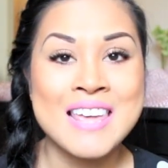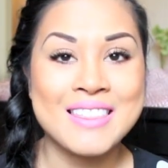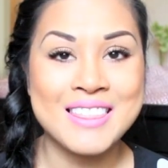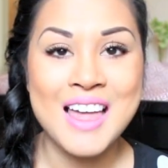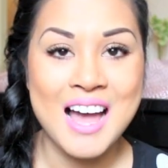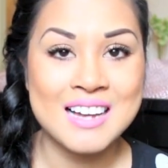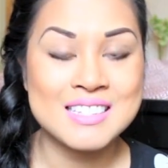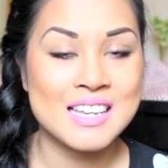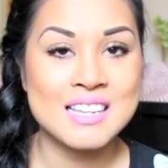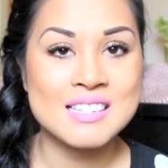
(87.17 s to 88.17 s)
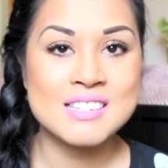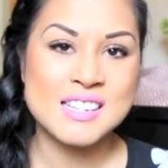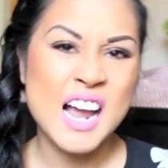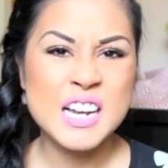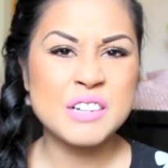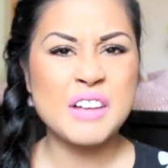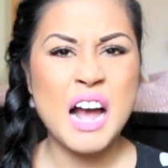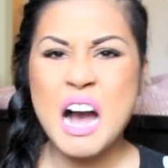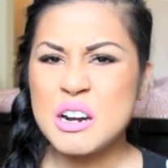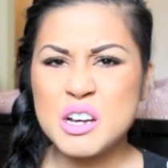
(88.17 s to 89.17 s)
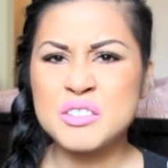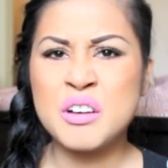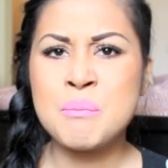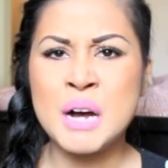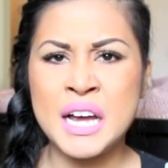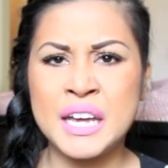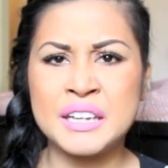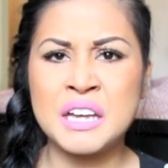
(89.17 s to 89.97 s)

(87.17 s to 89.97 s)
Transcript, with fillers: that is kind of out of my